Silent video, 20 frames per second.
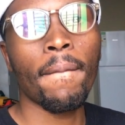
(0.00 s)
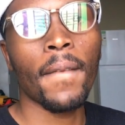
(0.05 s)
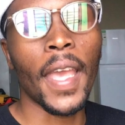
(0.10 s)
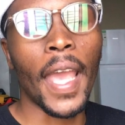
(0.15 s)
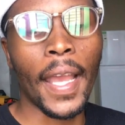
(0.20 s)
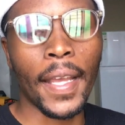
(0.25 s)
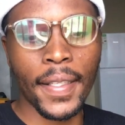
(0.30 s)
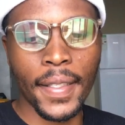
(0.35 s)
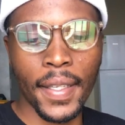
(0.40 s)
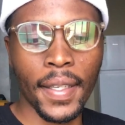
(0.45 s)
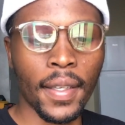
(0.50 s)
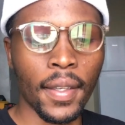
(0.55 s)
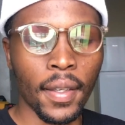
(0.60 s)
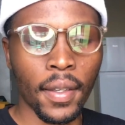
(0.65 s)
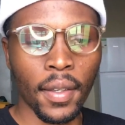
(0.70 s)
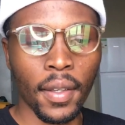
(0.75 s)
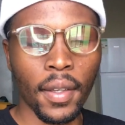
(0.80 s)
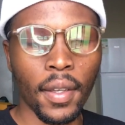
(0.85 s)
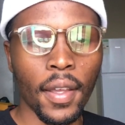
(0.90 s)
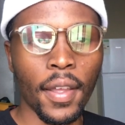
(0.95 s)
acting
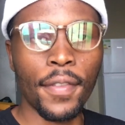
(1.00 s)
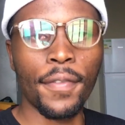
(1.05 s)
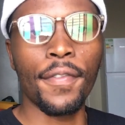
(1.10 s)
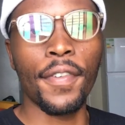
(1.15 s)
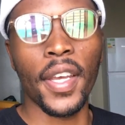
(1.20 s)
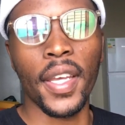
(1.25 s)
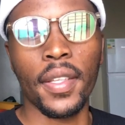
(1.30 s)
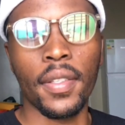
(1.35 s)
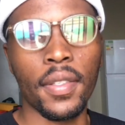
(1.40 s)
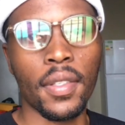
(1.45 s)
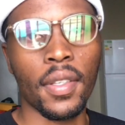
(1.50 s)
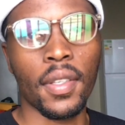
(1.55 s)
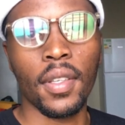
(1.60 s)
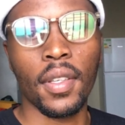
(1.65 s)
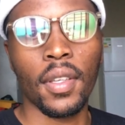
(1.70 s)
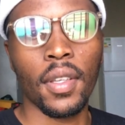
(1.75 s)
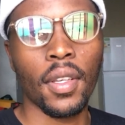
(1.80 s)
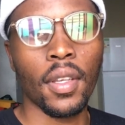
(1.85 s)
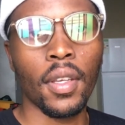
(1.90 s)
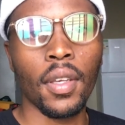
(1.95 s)
at Wits
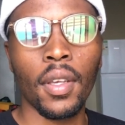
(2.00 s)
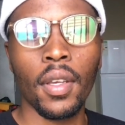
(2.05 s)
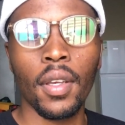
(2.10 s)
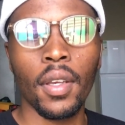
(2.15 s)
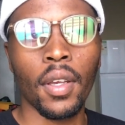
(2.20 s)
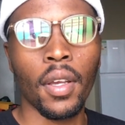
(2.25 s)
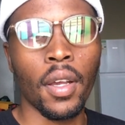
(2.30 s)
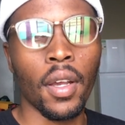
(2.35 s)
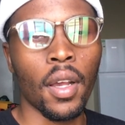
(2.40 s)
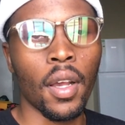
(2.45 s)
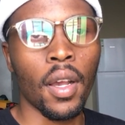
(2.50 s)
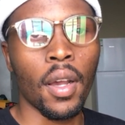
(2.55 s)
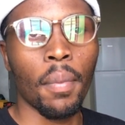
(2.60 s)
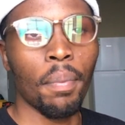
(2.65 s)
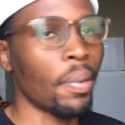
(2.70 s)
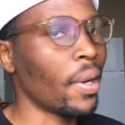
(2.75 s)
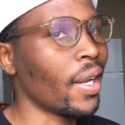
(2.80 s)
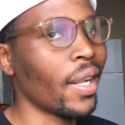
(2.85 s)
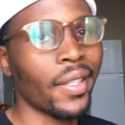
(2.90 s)
but